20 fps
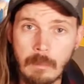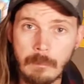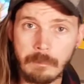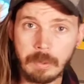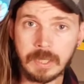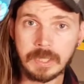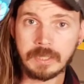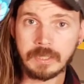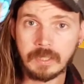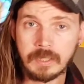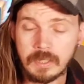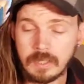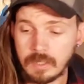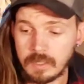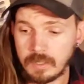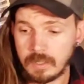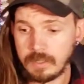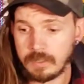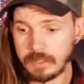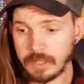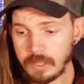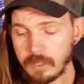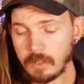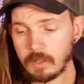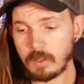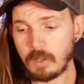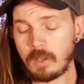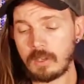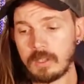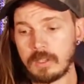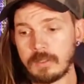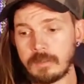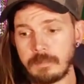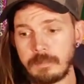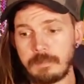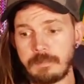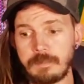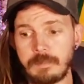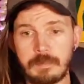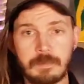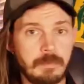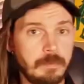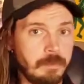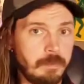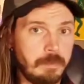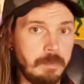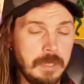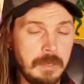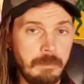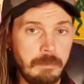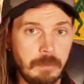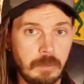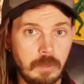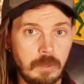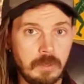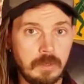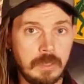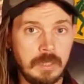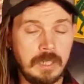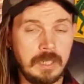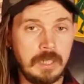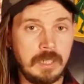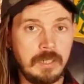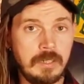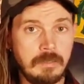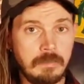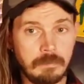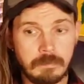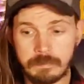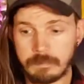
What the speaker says: but there are people in